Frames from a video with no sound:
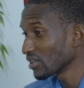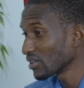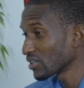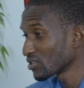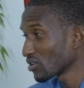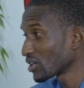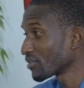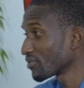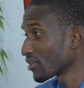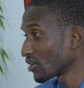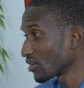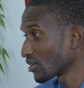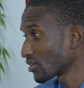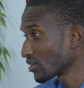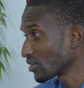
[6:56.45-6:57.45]
is not
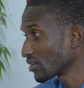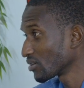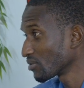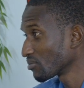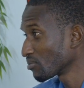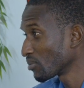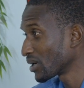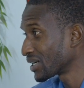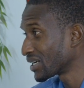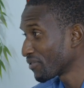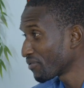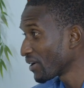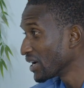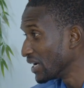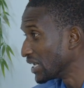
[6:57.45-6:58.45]
difficult, but
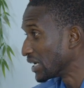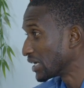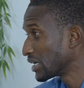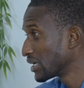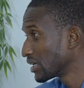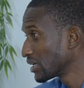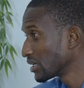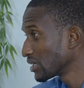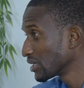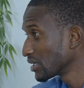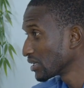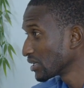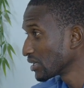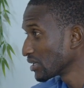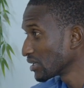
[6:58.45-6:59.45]
defending
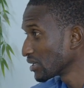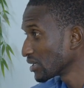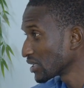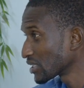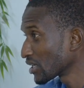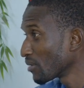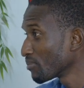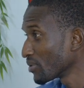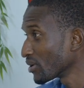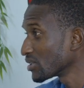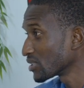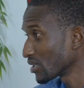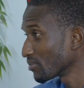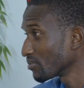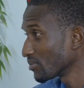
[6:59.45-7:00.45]
the
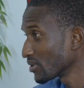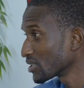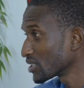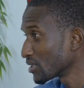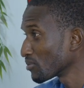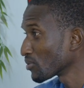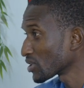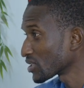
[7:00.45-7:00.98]
championship is the most